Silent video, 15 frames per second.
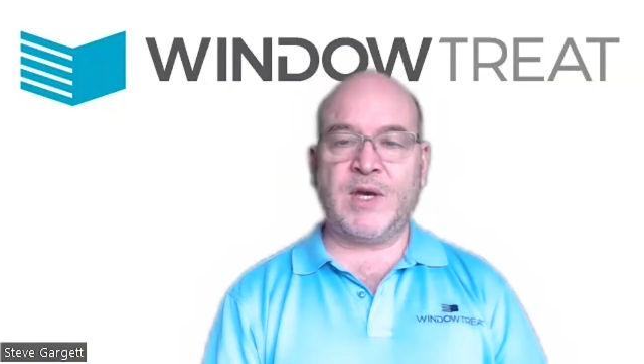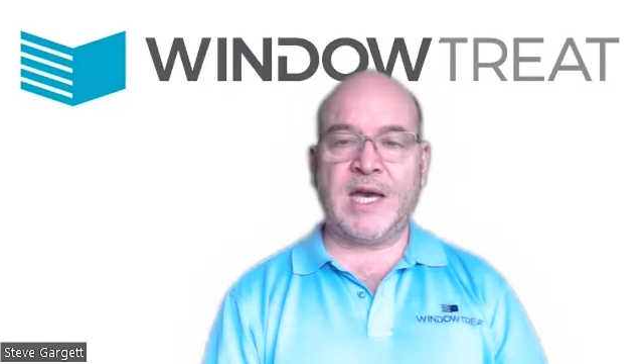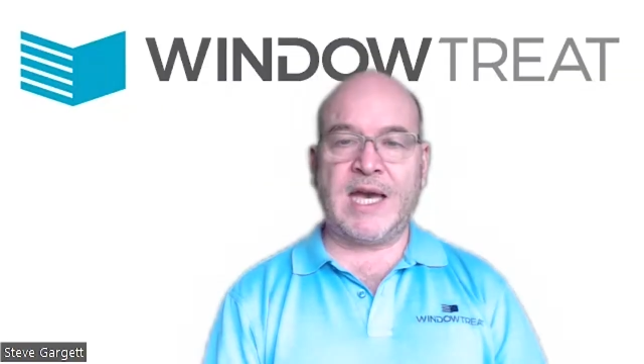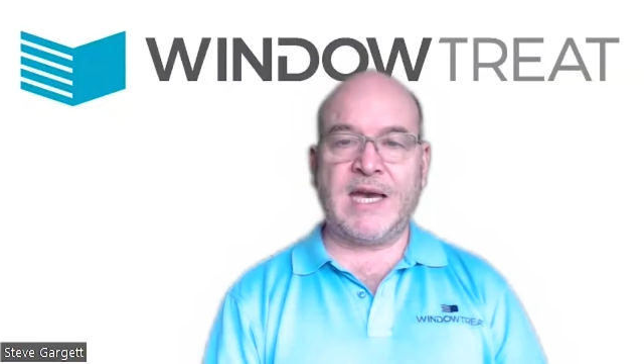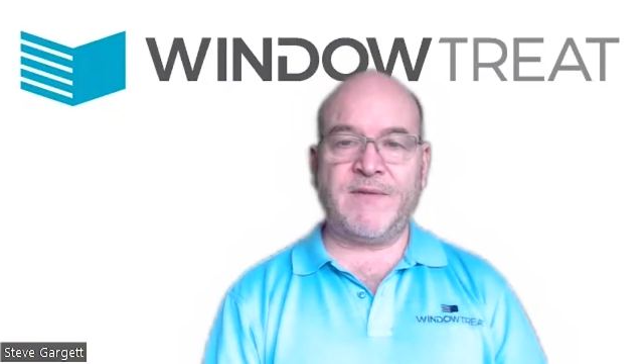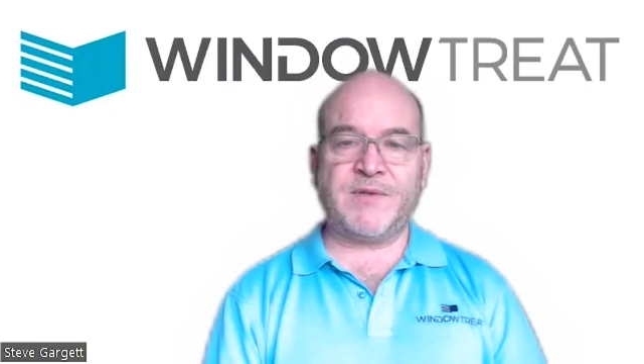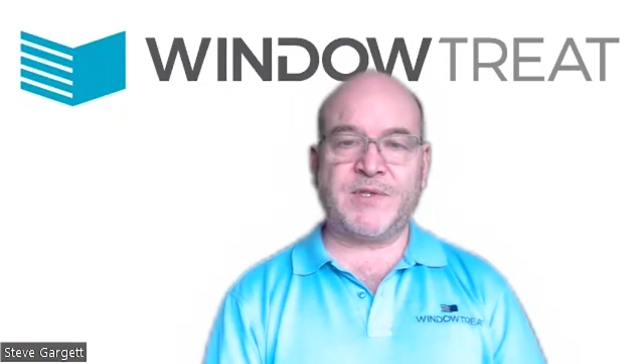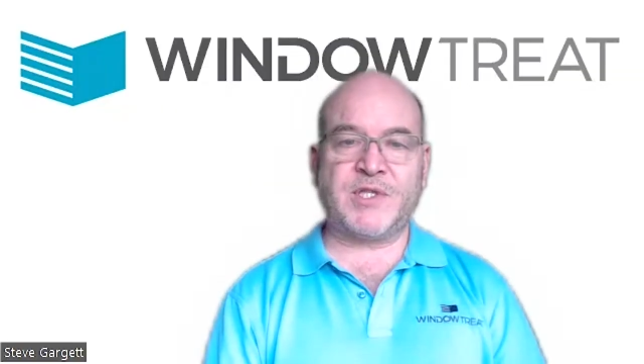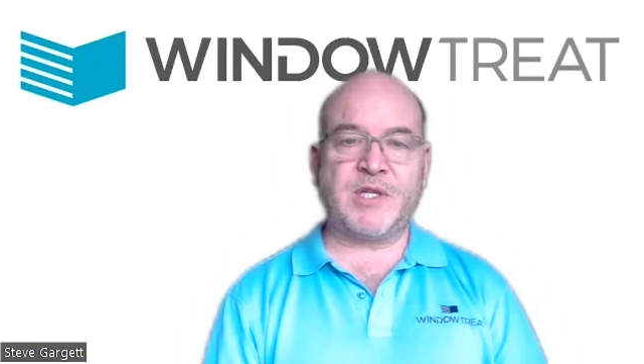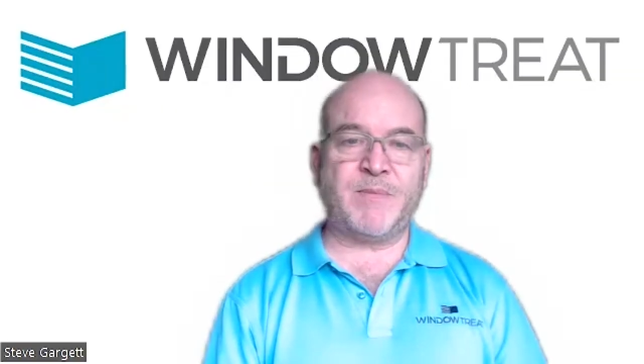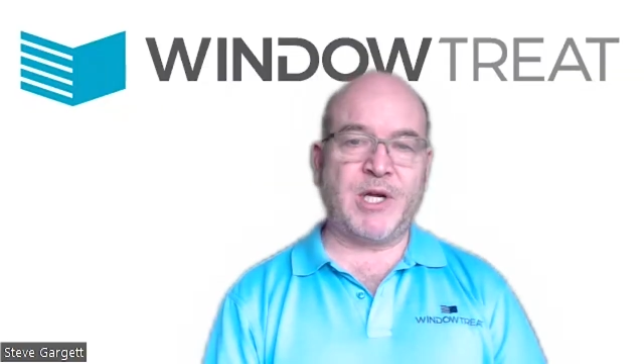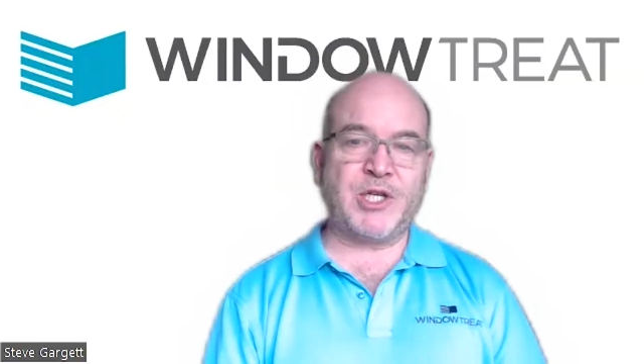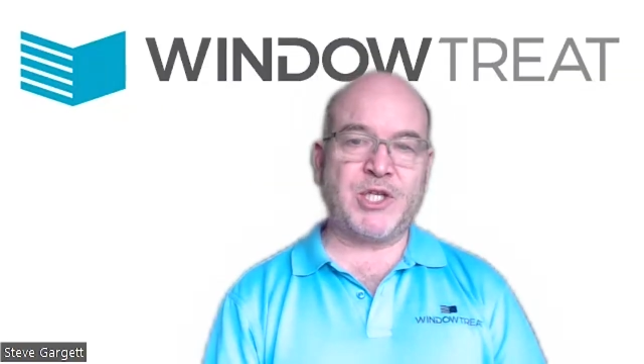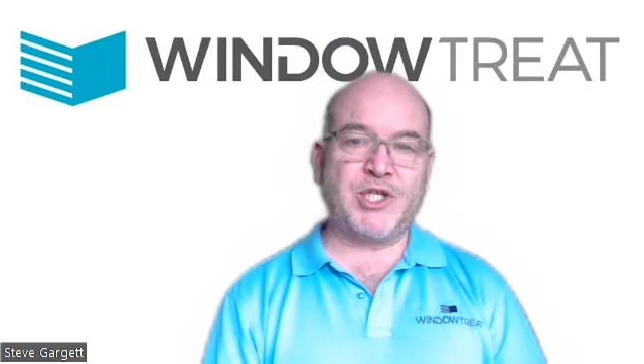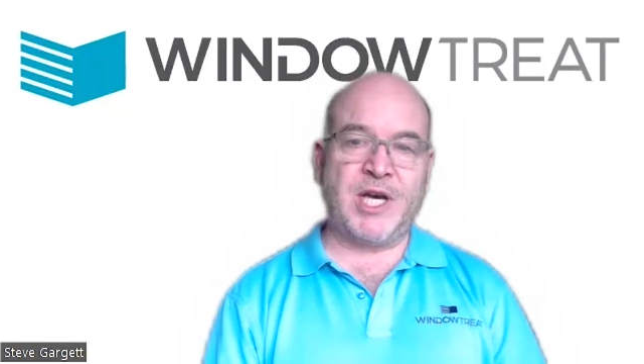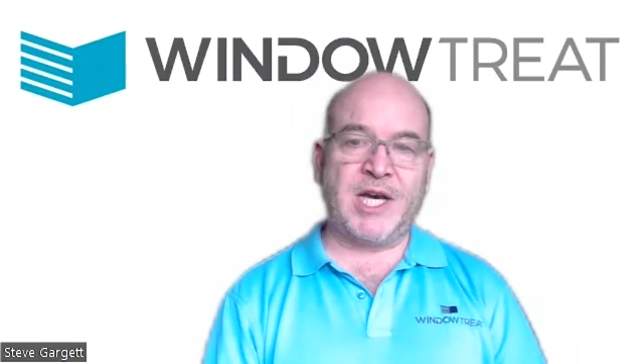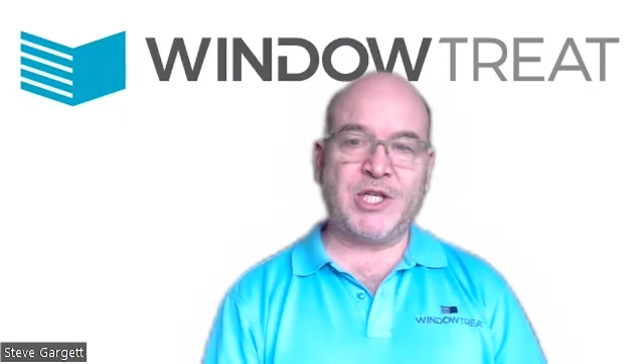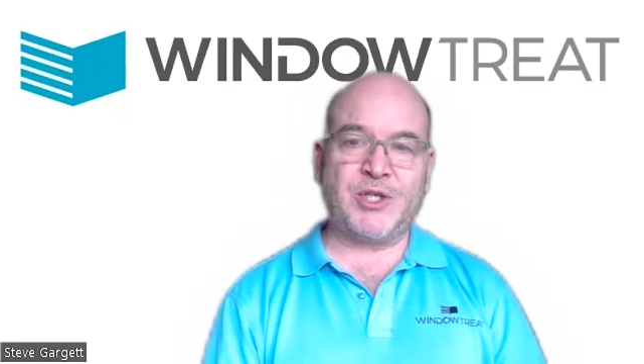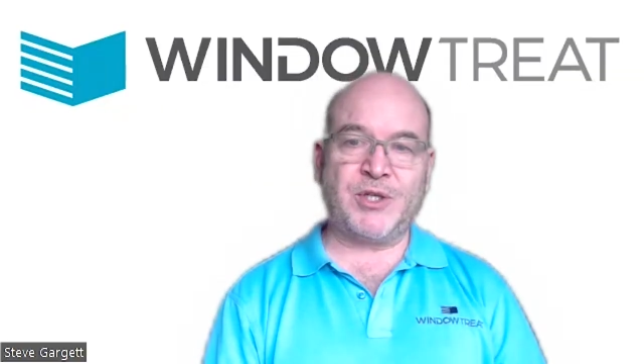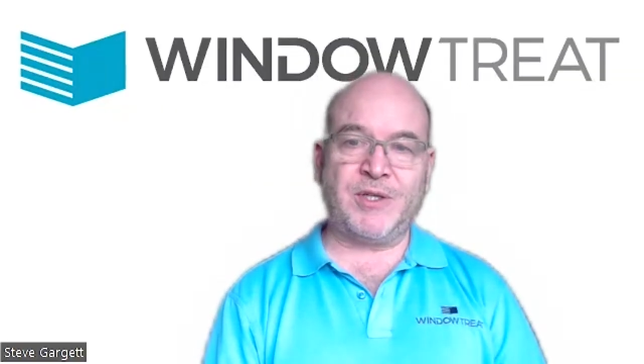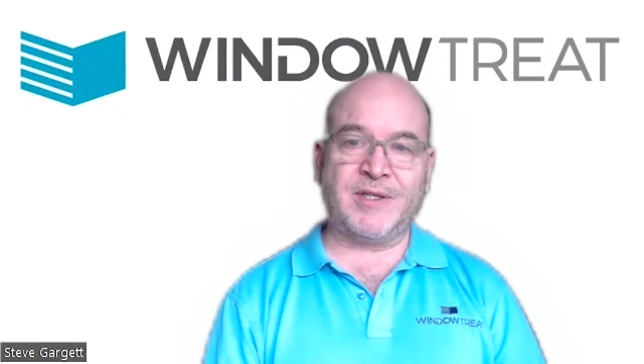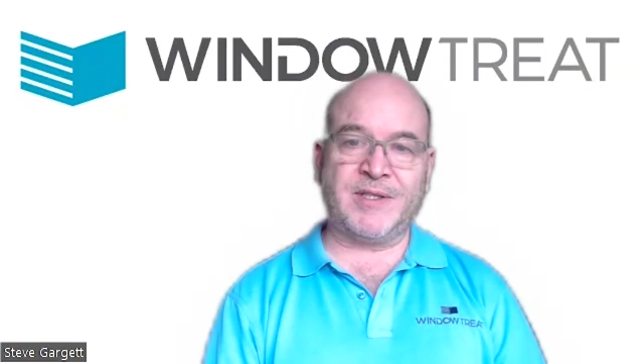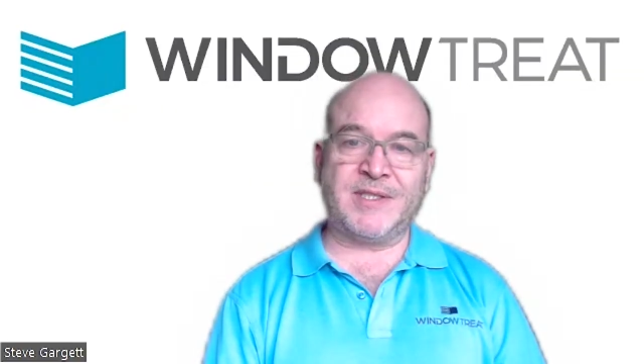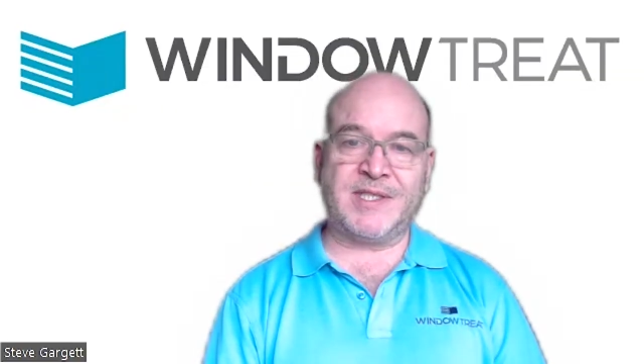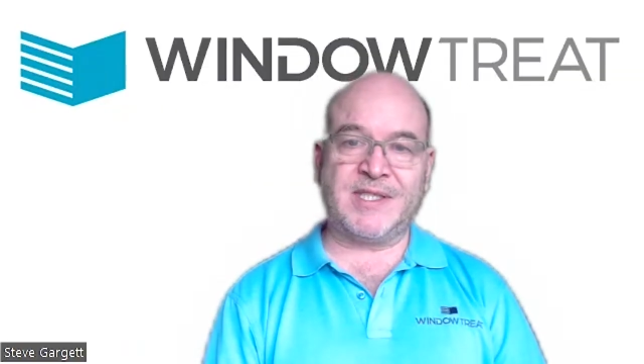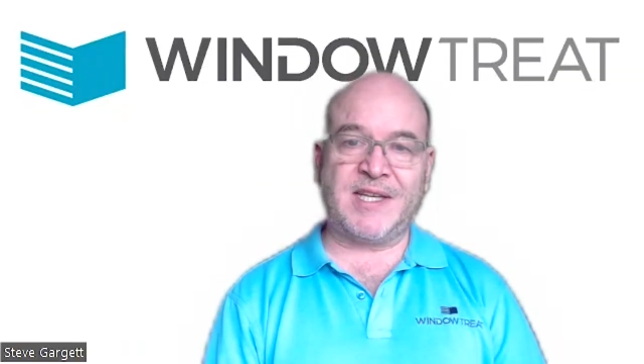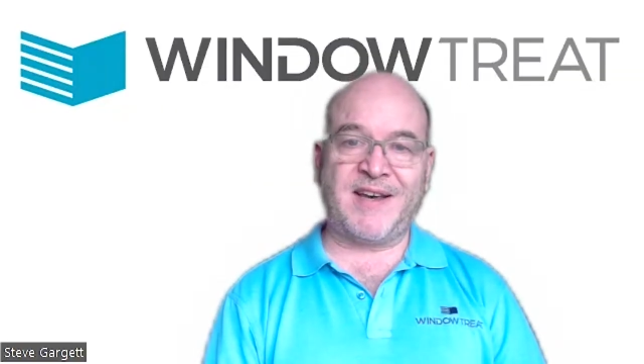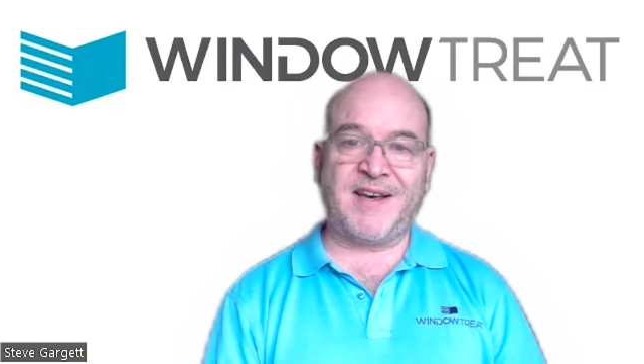you ever so much, Nigel, and